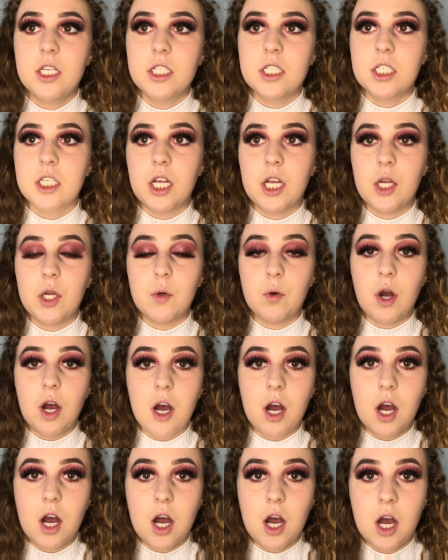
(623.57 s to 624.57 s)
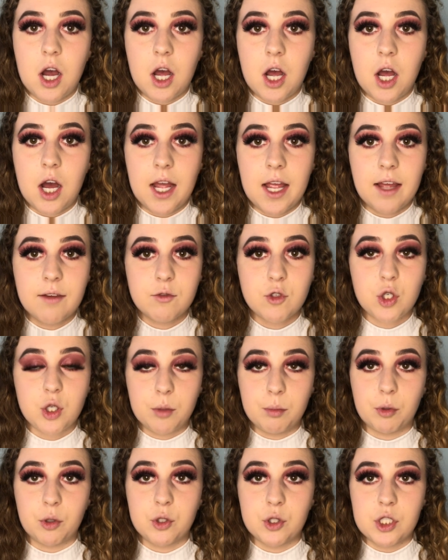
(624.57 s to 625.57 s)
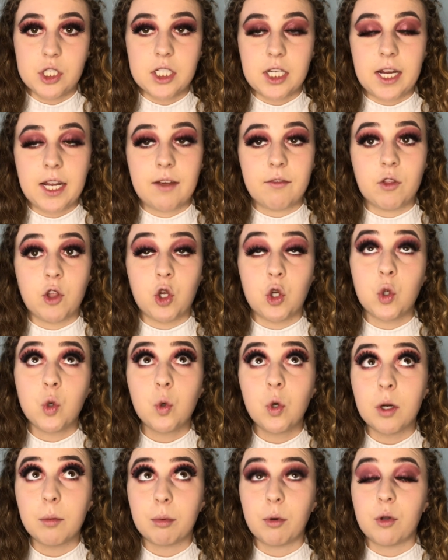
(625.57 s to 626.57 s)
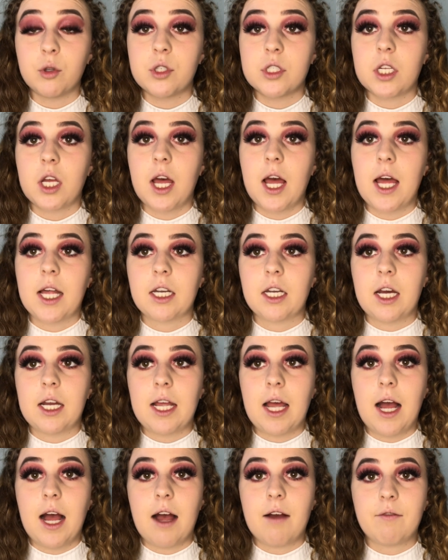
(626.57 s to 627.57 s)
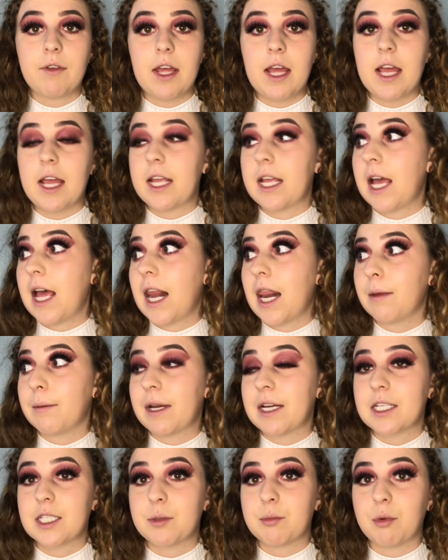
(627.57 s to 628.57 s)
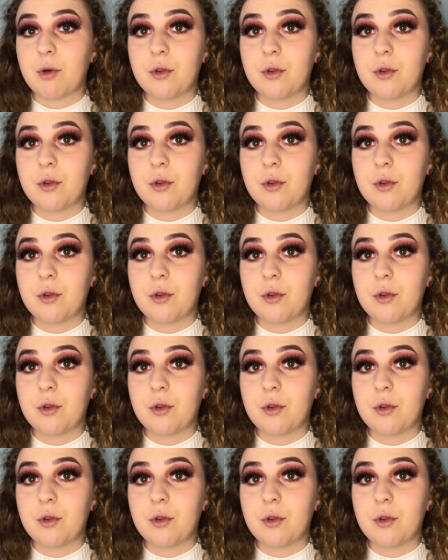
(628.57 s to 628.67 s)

So uh, I have two bronzers. I have the Hoola bronzer and I have a LMX